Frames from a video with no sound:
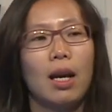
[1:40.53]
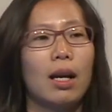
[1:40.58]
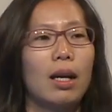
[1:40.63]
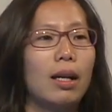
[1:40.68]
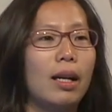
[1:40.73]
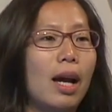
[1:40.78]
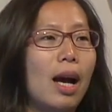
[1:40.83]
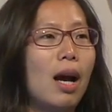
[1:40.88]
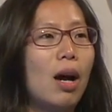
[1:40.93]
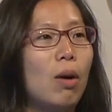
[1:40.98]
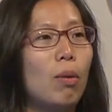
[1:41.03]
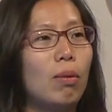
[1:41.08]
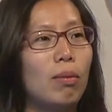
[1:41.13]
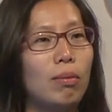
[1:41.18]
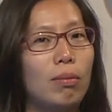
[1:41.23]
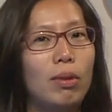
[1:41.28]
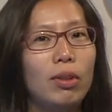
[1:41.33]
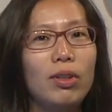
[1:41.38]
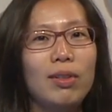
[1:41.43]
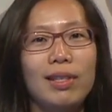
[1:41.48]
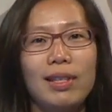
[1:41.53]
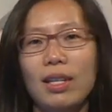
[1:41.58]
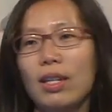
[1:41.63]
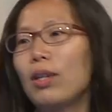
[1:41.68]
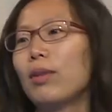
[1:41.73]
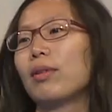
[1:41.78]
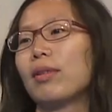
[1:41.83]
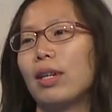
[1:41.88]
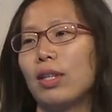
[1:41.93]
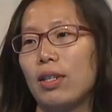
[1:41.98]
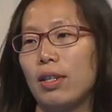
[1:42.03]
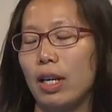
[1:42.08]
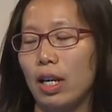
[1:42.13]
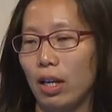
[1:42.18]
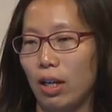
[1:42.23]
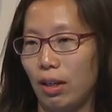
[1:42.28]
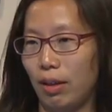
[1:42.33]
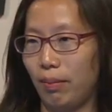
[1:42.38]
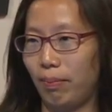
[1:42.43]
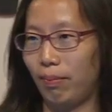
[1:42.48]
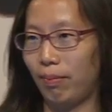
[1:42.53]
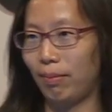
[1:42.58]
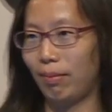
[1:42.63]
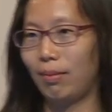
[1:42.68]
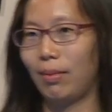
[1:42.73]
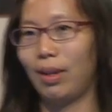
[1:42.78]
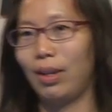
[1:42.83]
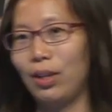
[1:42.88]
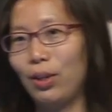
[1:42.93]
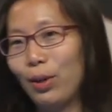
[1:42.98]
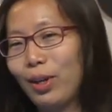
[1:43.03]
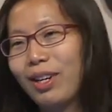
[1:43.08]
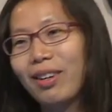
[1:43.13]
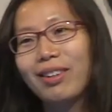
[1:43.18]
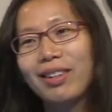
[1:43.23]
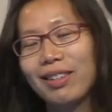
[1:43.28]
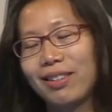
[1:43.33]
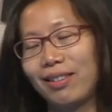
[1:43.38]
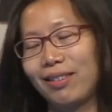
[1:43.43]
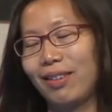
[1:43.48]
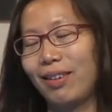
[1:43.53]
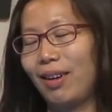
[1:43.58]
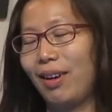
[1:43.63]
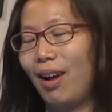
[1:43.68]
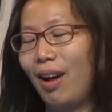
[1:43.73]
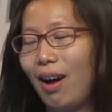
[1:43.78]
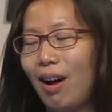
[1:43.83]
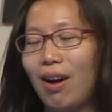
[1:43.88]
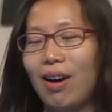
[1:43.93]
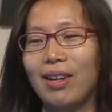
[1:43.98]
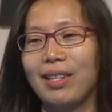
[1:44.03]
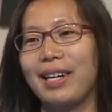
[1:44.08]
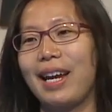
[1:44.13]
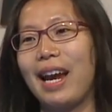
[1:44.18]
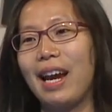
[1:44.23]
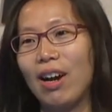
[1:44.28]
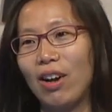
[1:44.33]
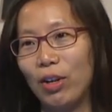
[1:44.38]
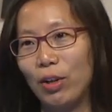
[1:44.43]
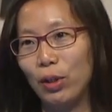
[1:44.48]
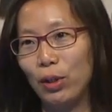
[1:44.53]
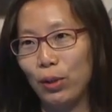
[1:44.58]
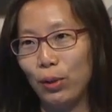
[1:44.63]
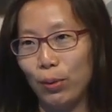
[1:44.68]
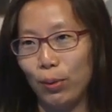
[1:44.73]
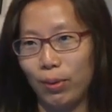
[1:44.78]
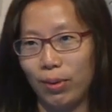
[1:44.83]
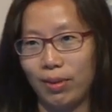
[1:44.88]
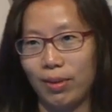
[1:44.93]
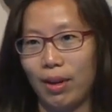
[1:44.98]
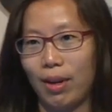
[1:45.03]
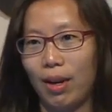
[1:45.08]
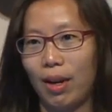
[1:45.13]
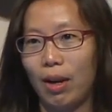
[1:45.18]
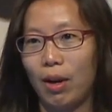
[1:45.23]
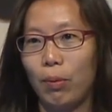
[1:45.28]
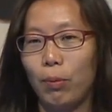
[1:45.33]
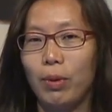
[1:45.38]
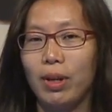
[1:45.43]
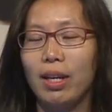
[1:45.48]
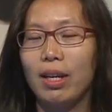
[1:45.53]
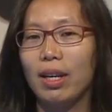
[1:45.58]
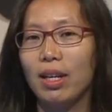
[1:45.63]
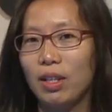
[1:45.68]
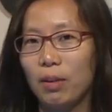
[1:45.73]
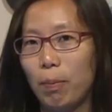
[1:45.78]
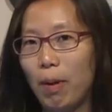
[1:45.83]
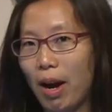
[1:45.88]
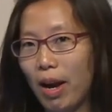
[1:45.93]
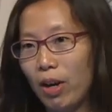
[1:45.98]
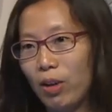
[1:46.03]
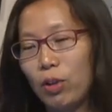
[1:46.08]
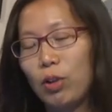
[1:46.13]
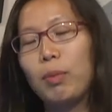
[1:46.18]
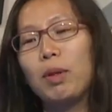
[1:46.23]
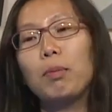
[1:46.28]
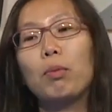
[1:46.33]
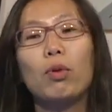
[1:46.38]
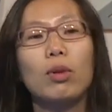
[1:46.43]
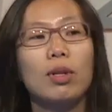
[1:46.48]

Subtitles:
Now, what do CEOs like to hear? You hear this all day on news. We aspire to be more